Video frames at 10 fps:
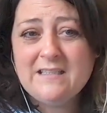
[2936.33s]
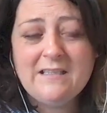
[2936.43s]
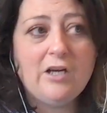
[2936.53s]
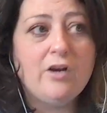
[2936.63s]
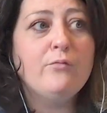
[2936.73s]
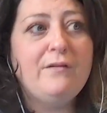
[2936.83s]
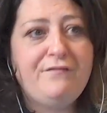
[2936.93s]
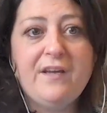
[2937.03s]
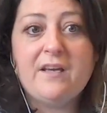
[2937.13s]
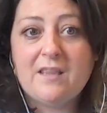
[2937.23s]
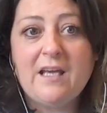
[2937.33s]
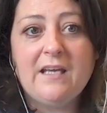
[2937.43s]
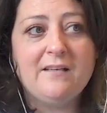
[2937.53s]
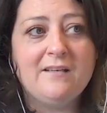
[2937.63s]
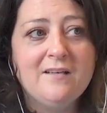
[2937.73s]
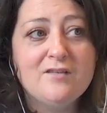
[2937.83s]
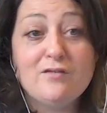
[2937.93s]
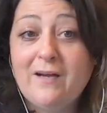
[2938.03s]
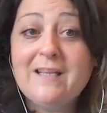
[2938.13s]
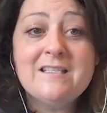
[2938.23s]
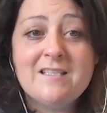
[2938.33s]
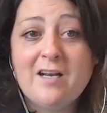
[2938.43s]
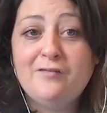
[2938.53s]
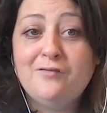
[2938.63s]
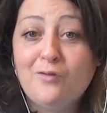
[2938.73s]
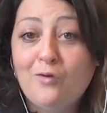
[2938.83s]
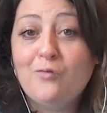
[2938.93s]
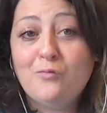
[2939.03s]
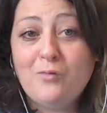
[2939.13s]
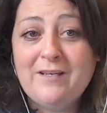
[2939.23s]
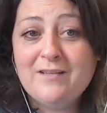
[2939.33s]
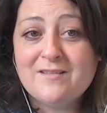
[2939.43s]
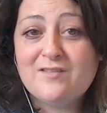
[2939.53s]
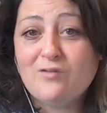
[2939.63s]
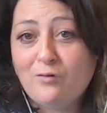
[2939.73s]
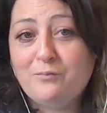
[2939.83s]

a horrific thing to have either done or witnessed or,